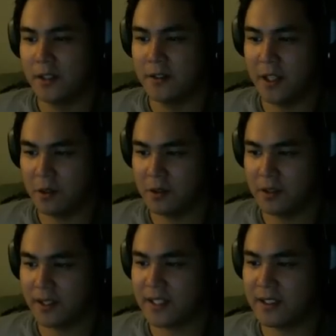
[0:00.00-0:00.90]
Though,
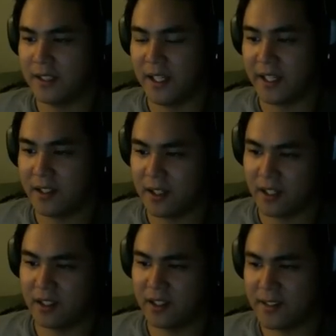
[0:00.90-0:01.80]
that's the
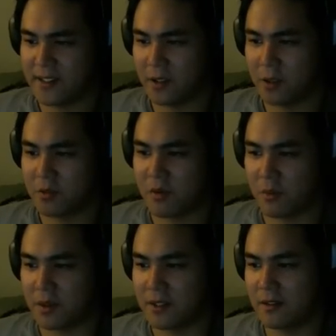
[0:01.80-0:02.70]
idea, I still hope
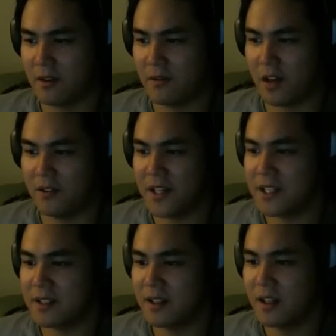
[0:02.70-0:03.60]
someone will discover all of
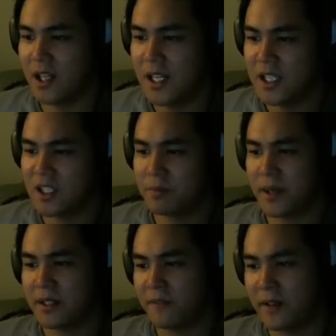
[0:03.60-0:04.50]
this,
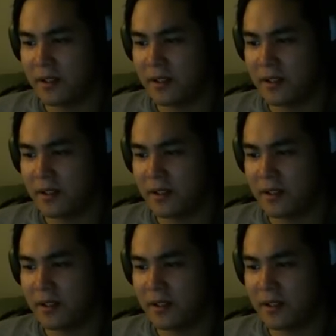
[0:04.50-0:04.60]
despite the fact